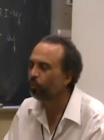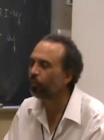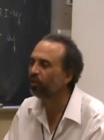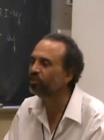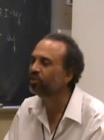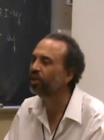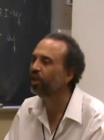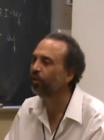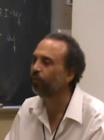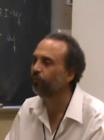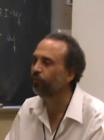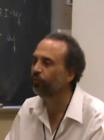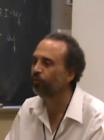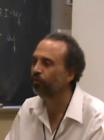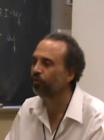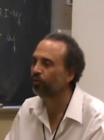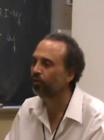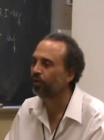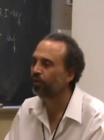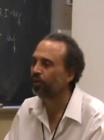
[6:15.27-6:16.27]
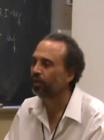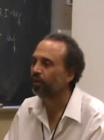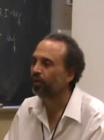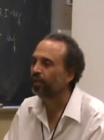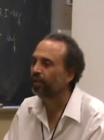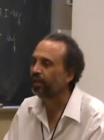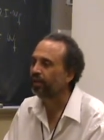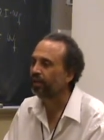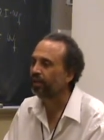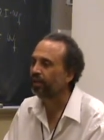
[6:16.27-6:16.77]
was helpful
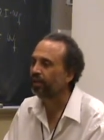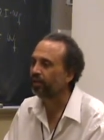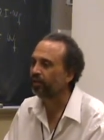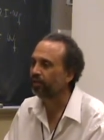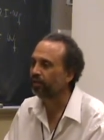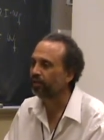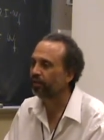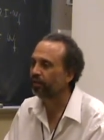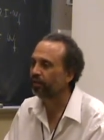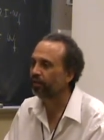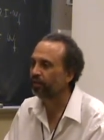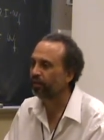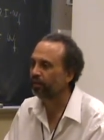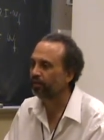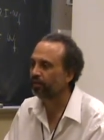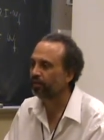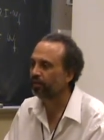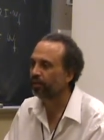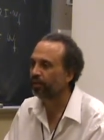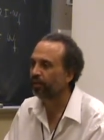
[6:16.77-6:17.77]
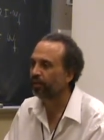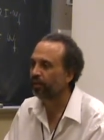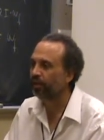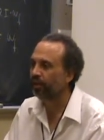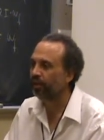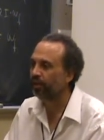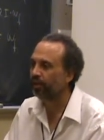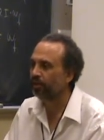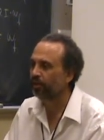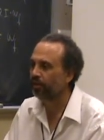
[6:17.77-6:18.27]
in uh, the
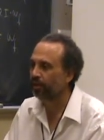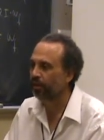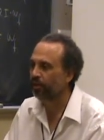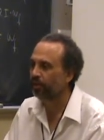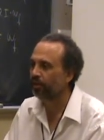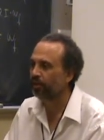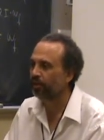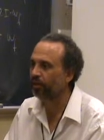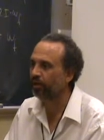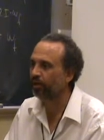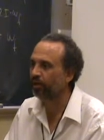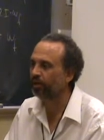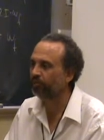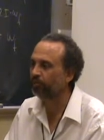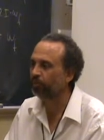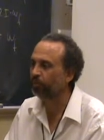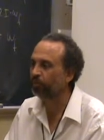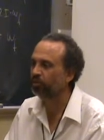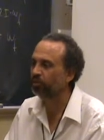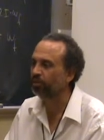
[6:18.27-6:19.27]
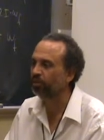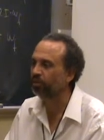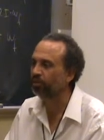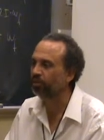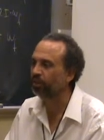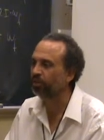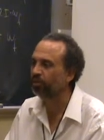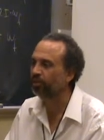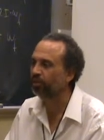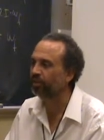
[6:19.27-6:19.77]
area of
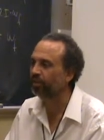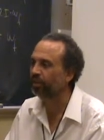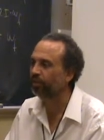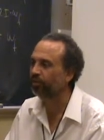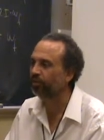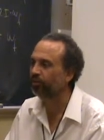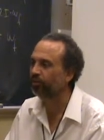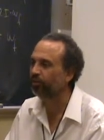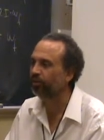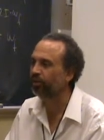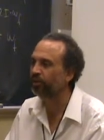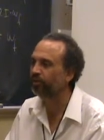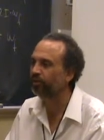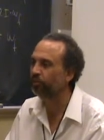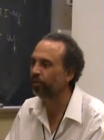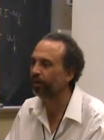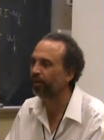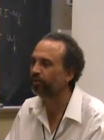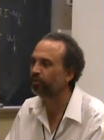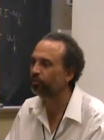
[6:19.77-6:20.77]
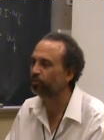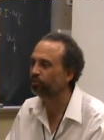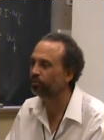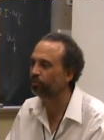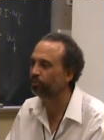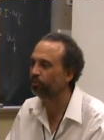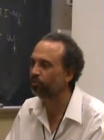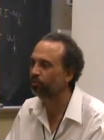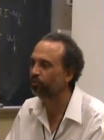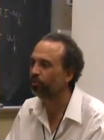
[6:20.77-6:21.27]
specialization that occurred in graduate
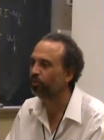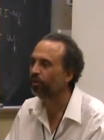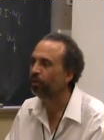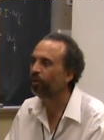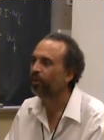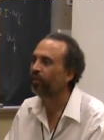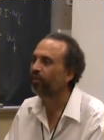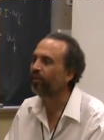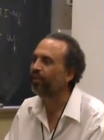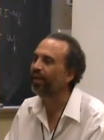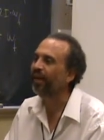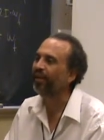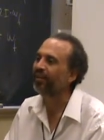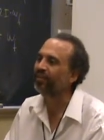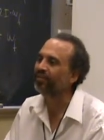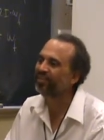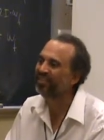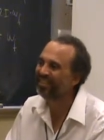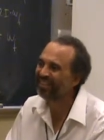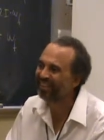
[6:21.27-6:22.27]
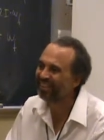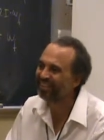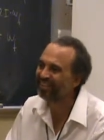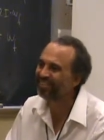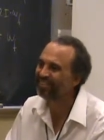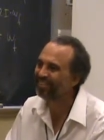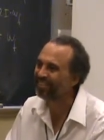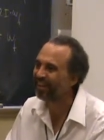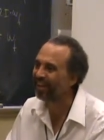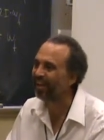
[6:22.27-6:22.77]
school that
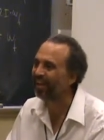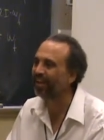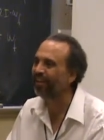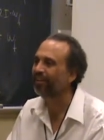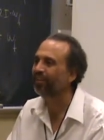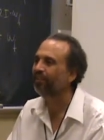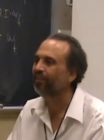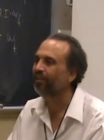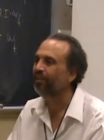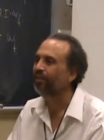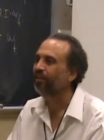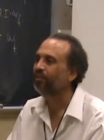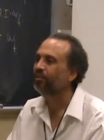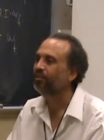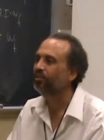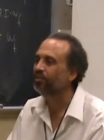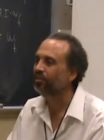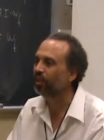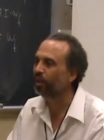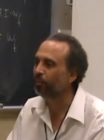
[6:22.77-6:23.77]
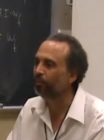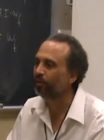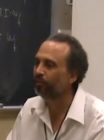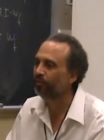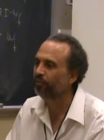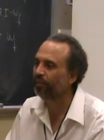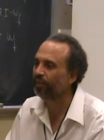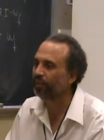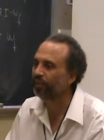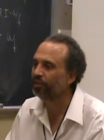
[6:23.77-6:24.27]
did take some
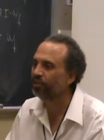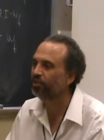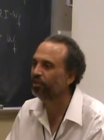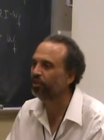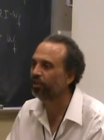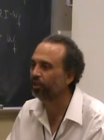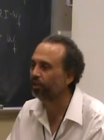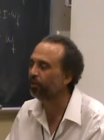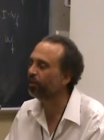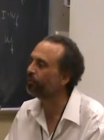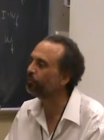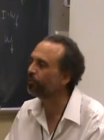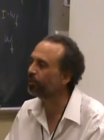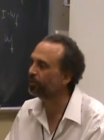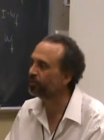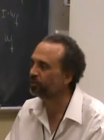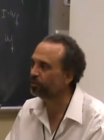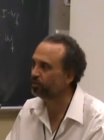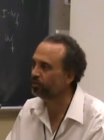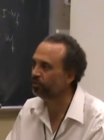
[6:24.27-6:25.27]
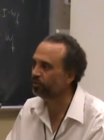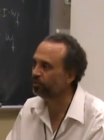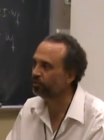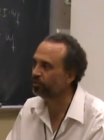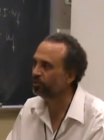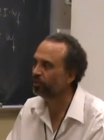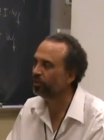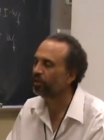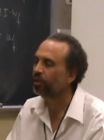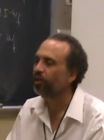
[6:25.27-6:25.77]
of the engineering
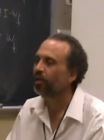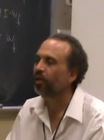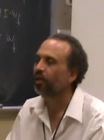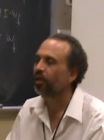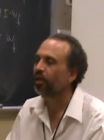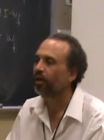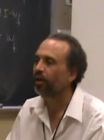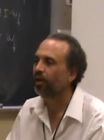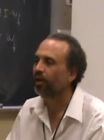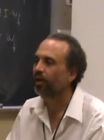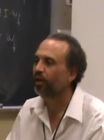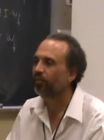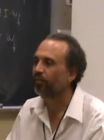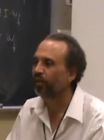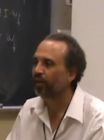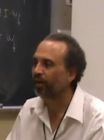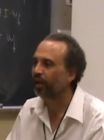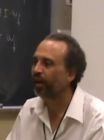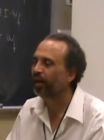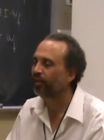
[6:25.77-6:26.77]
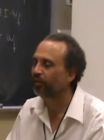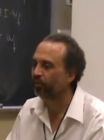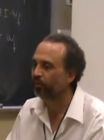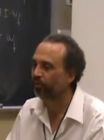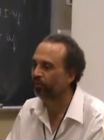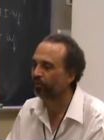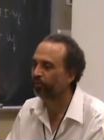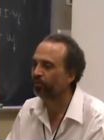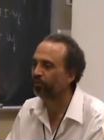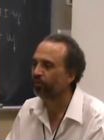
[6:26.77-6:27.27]
principles uh, that I
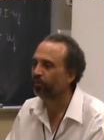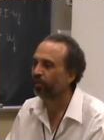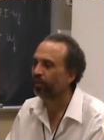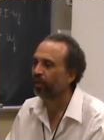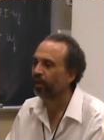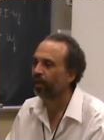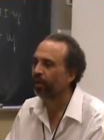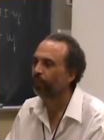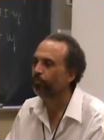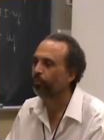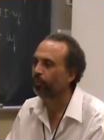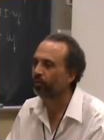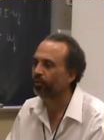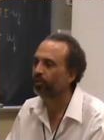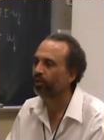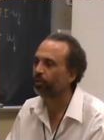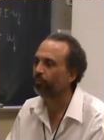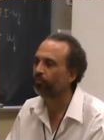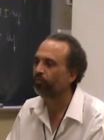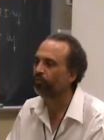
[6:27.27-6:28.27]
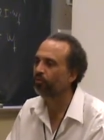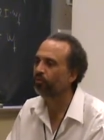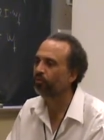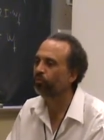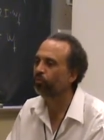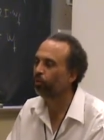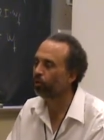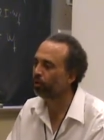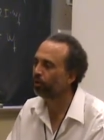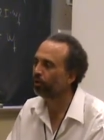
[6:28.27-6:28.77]
learned and put them to
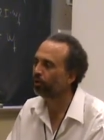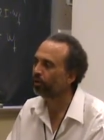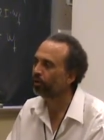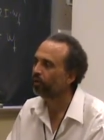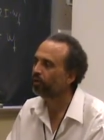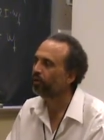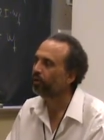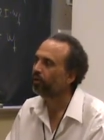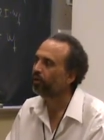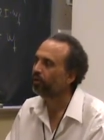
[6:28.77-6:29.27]
work